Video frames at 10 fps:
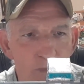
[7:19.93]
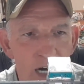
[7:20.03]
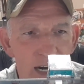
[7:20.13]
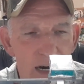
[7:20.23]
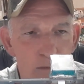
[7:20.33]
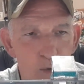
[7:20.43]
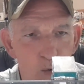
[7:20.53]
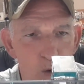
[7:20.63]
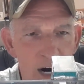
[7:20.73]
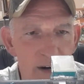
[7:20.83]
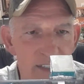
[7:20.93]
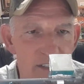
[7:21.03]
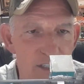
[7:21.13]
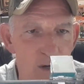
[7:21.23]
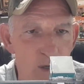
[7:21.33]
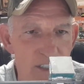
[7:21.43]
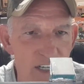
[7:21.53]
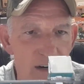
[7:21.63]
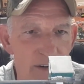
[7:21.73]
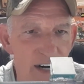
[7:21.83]
I got more wiring, so
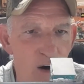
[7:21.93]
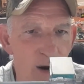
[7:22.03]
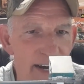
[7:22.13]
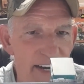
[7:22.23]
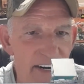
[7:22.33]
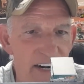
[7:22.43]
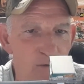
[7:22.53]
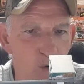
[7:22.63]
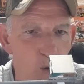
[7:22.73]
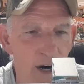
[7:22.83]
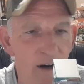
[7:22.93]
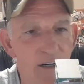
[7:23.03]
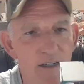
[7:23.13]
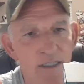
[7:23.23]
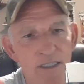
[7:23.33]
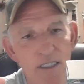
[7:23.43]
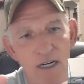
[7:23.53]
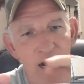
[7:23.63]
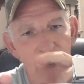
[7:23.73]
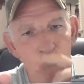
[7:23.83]
instead of it all hanging everywhere,
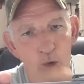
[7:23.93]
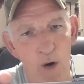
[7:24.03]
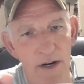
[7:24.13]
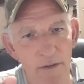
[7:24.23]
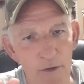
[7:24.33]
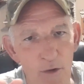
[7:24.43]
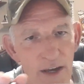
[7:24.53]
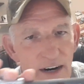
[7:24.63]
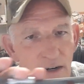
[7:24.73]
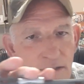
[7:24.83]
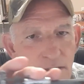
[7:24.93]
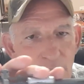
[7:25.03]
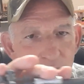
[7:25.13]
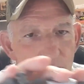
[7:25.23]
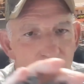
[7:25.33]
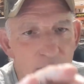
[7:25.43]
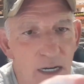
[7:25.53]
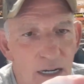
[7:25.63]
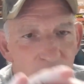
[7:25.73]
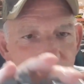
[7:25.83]
I'm gonna run it through there.
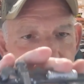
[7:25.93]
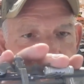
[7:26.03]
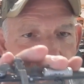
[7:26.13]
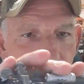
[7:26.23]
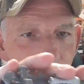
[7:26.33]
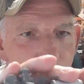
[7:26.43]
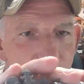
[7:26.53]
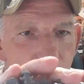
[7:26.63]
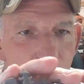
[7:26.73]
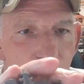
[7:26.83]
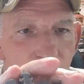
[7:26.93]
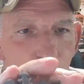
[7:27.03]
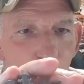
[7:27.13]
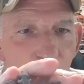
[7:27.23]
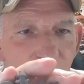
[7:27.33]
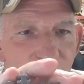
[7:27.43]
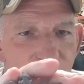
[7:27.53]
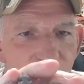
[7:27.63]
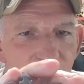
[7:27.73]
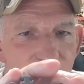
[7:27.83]
Let you get a close up of the
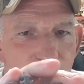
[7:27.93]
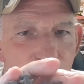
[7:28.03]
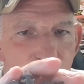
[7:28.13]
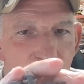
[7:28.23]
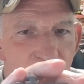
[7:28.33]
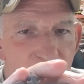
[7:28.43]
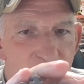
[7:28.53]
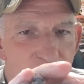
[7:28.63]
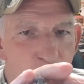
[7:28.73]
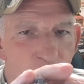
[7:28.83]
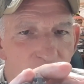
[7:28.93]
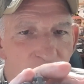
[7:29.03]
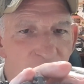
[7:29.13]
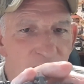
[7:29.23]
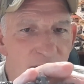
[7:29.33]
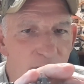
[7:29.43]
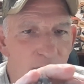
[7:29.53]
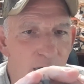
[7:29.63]
wiring done to each one of the air.